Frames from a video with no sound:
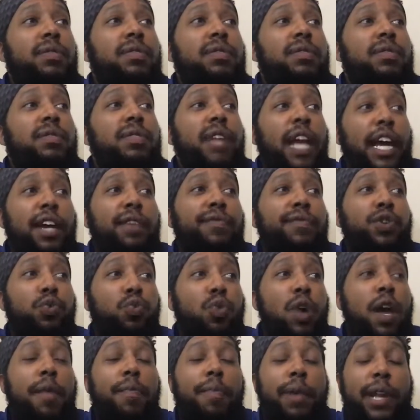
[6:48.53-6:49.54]
like if you
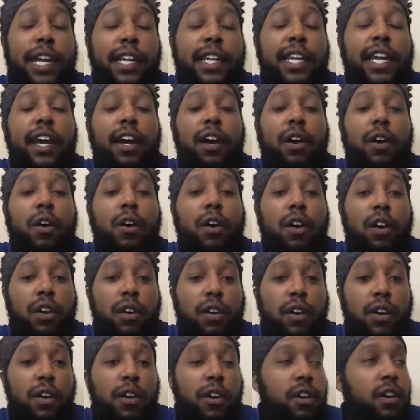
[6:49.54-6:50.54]
repping it that hard,
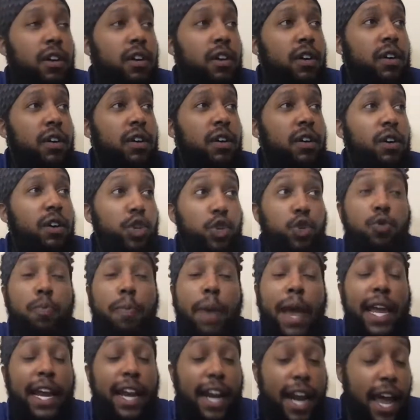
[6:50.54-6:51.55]
you
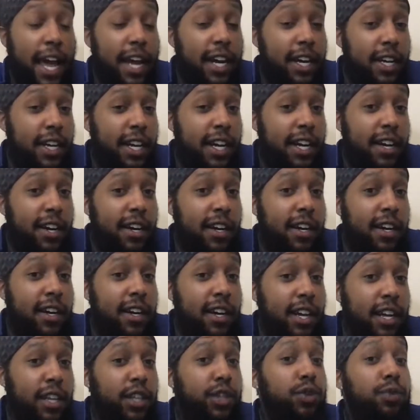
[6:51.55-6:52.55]
made it out of there,
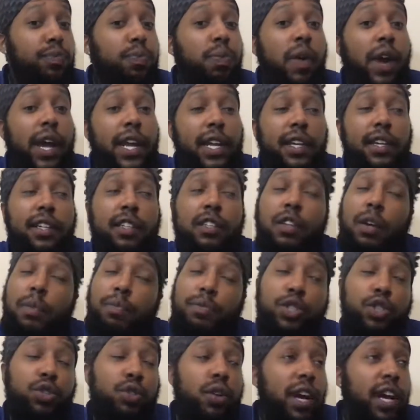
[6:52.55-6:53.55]
and you probably did something
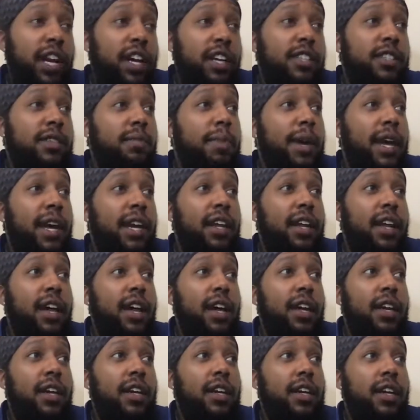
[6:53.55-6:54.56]
strange to make it out
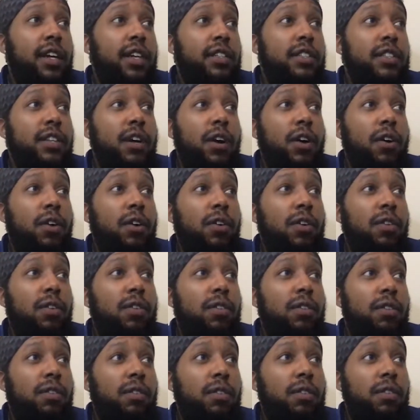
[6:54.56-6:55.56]
of there. So,
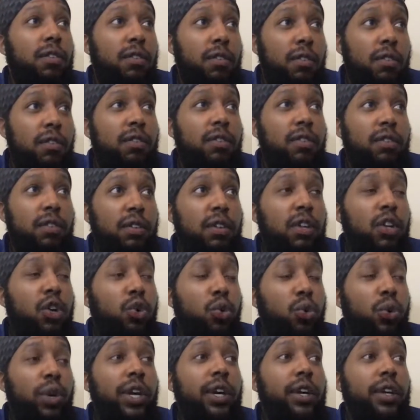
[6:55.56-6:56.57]
Lou
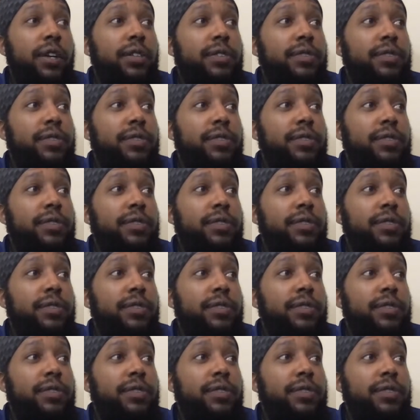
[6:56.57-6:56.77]
Will,